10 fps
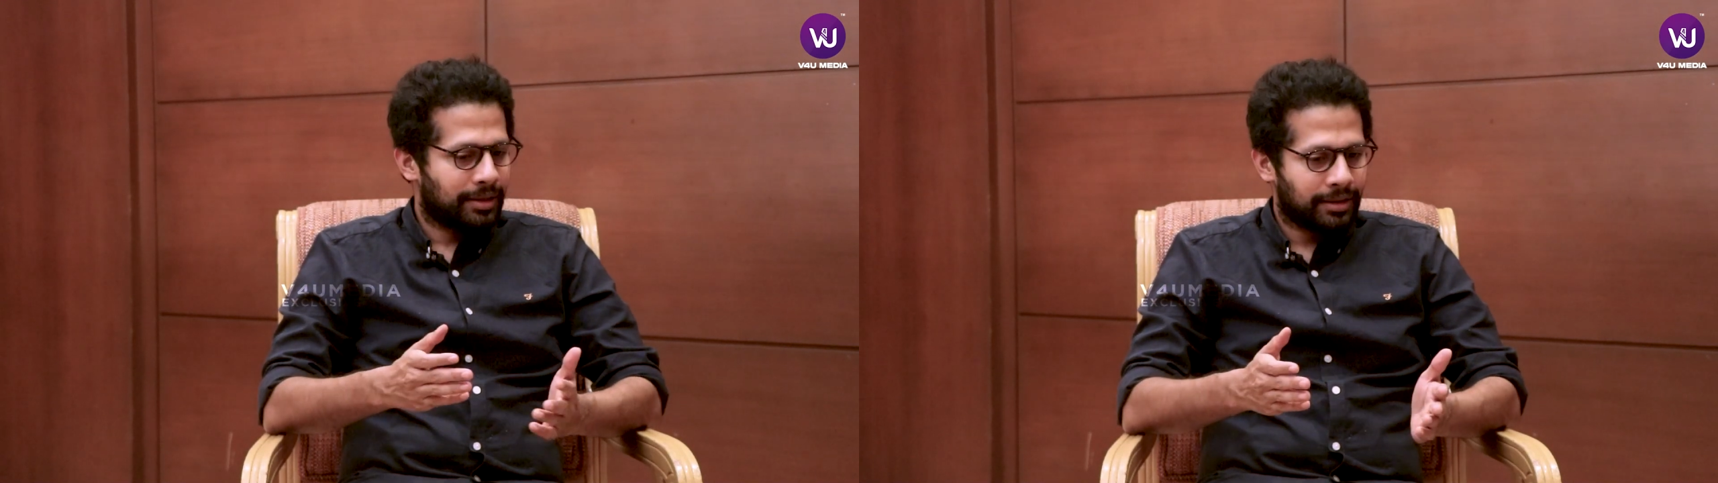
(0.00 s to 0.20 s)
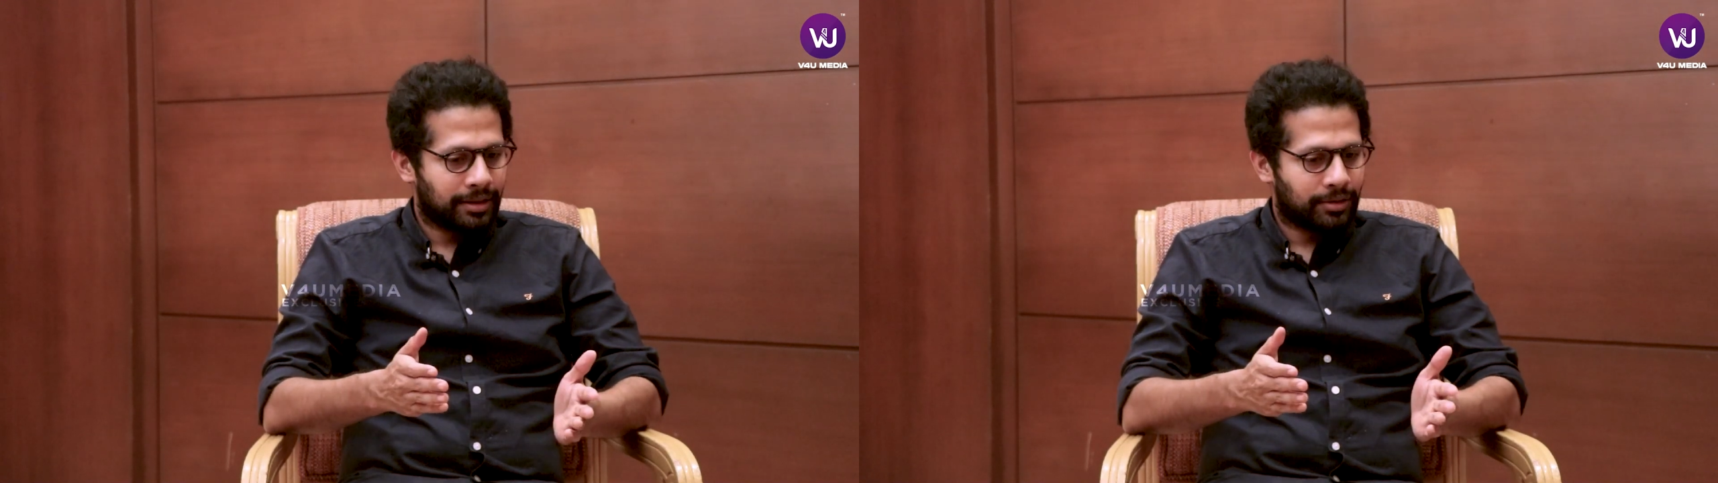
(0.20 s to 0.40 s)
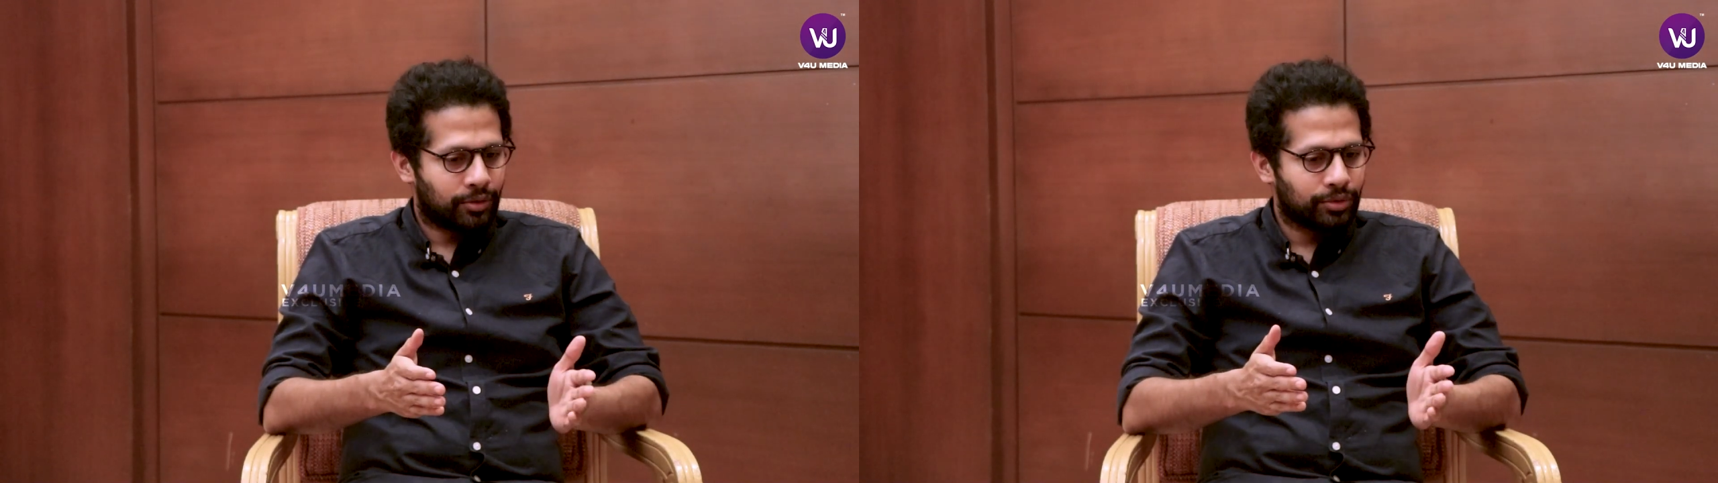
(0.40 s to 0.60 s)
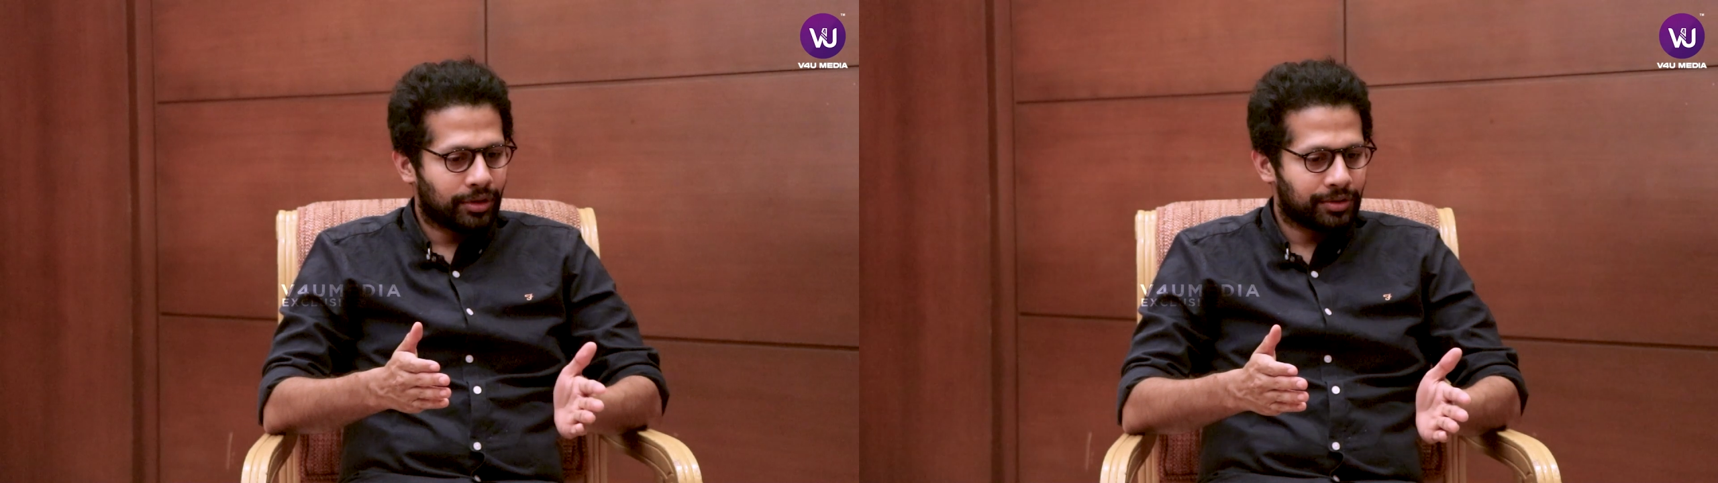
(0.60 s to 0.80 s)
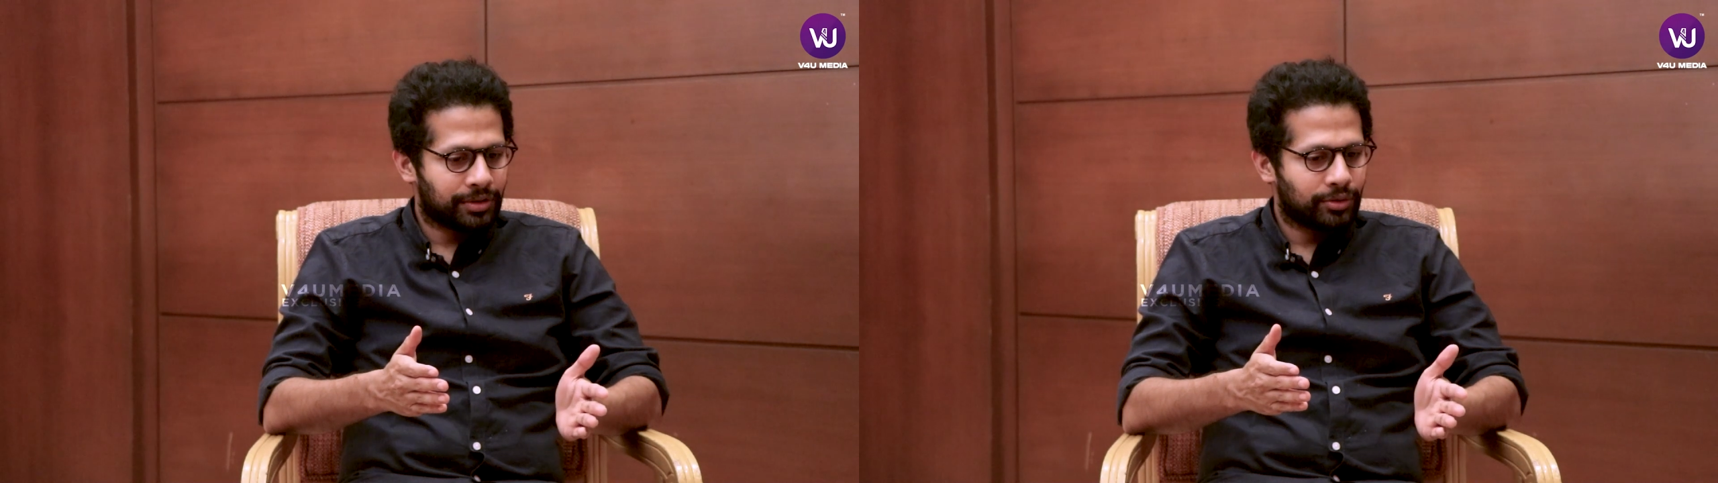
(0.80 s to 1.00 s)
in that
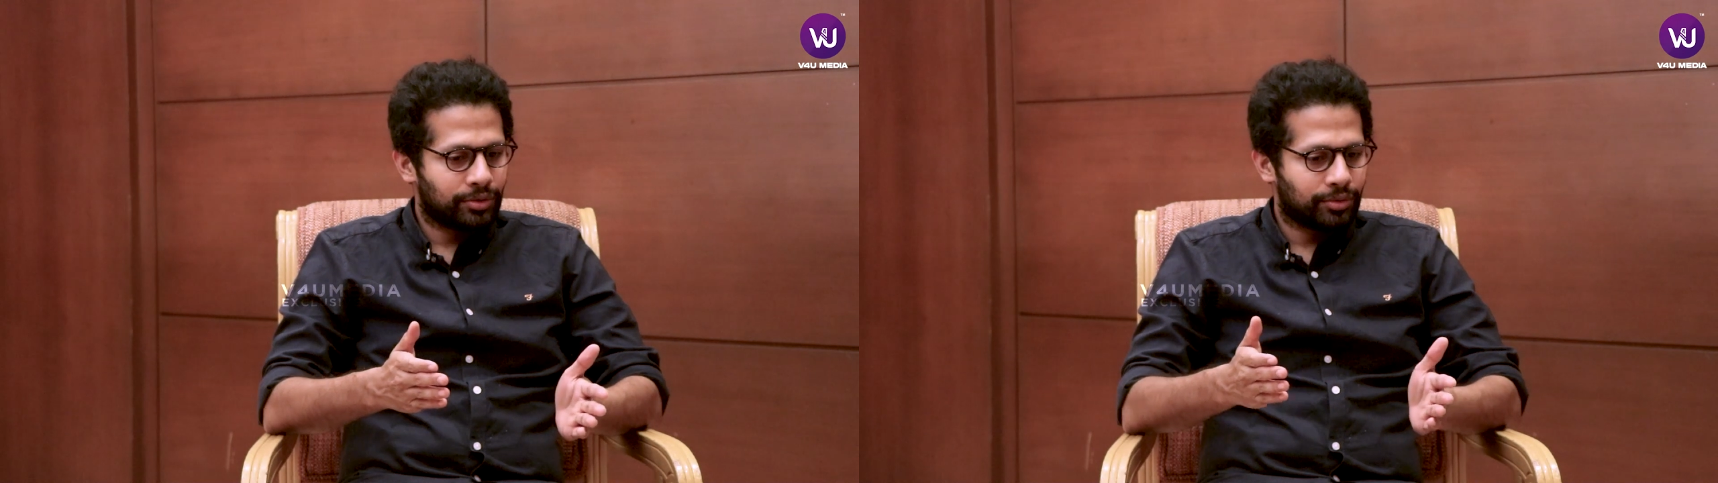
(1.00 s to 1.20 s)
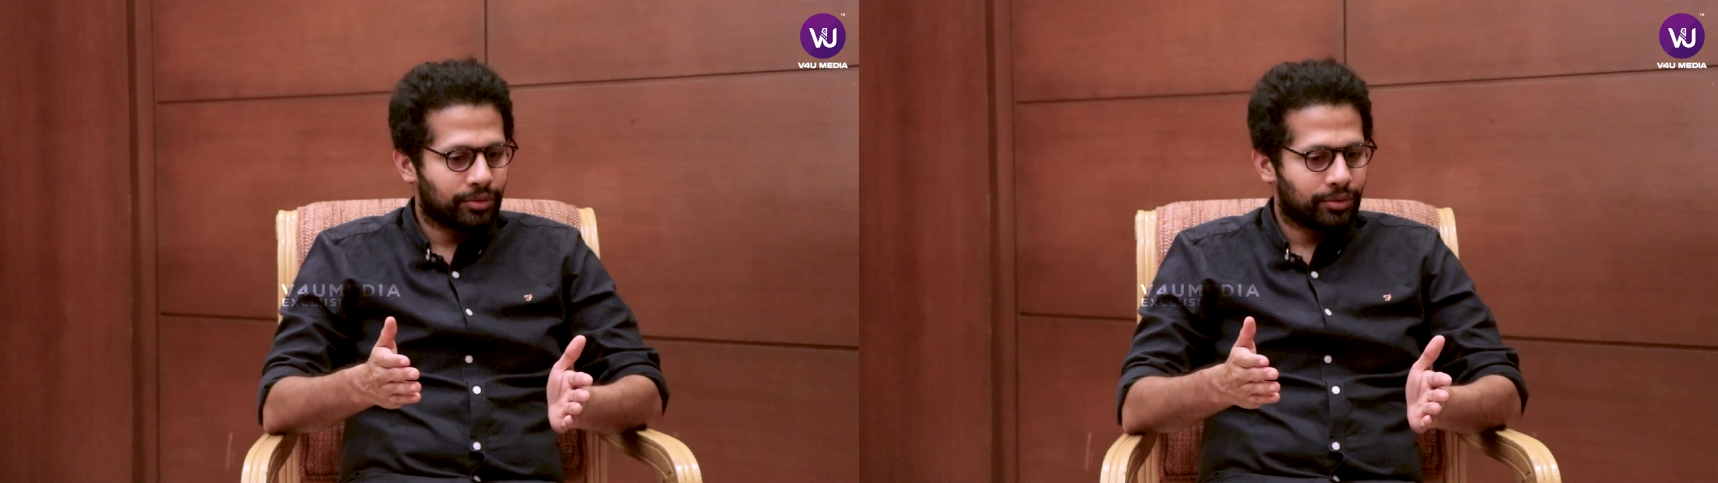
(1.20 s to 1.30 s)
2002